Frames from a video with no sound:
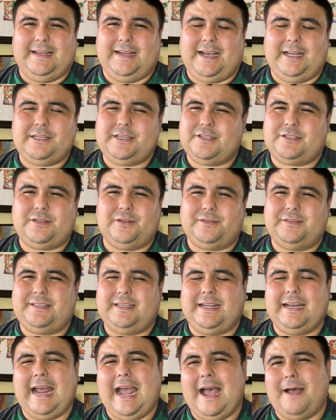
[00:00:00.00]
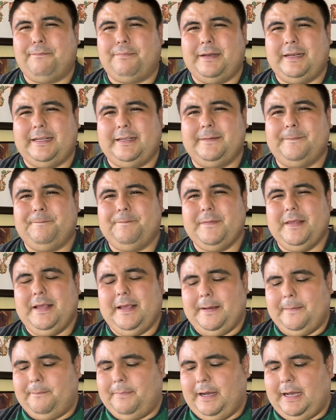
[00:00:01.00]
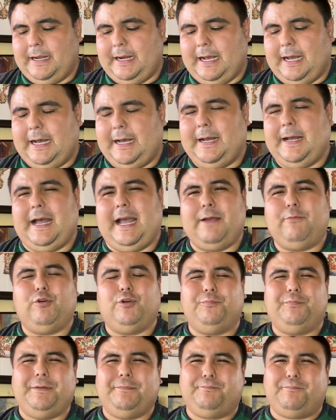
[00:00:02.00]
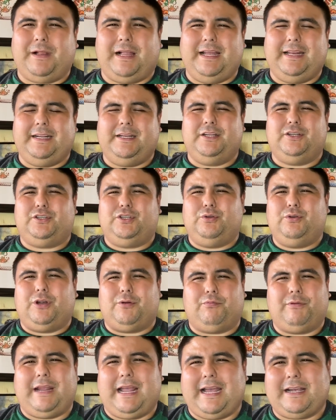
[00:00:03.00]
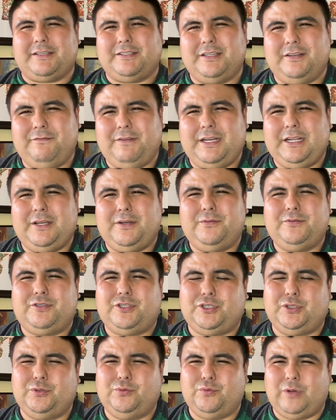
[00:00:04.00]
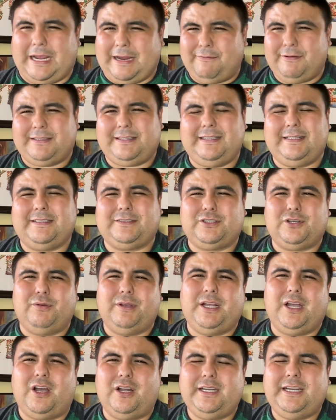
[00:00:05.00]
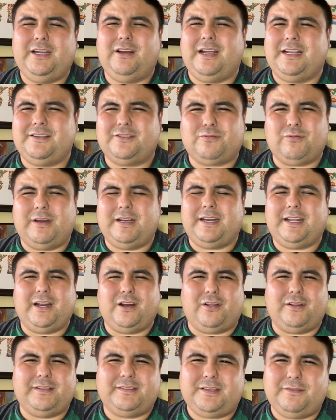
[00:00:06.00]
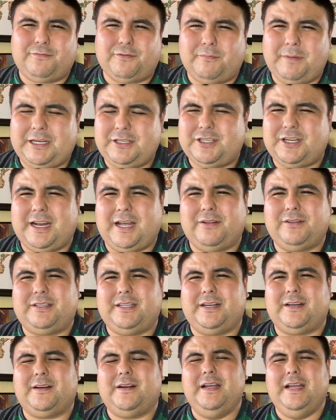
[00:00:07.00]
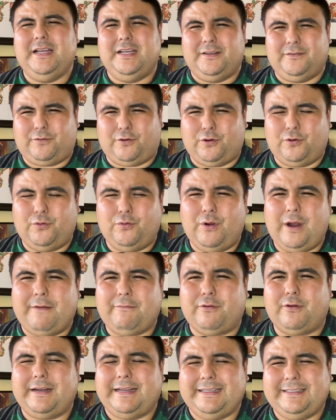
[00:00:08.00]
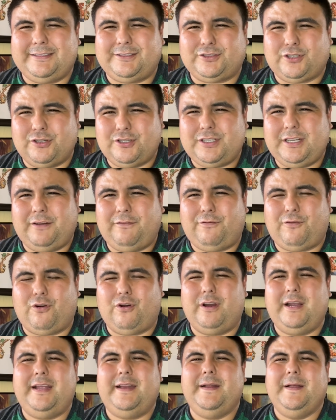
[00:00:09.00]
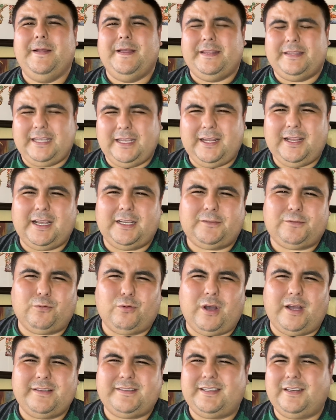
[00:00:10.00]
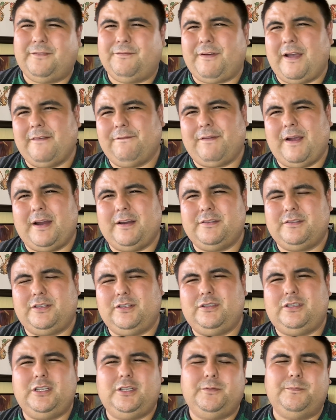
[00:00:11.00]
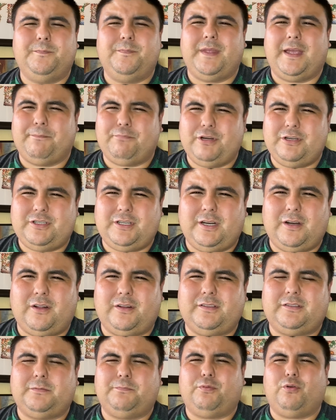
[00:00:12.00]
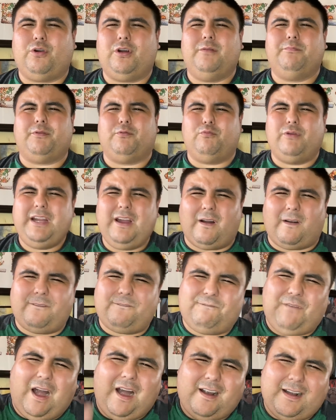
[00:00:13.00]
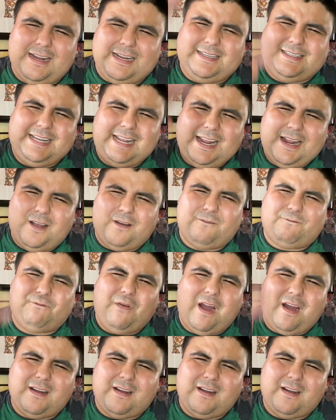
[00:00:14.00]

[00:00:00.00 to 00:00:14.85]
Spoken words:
I just don't see it happening. But I will be planning to do a reaction video to everything that's going on here. I just wanted to get all this information out there for whoever is searching for it. Thank you guys for watching Fine Fires YouTube. Appreciate all the support, but we are firing it down.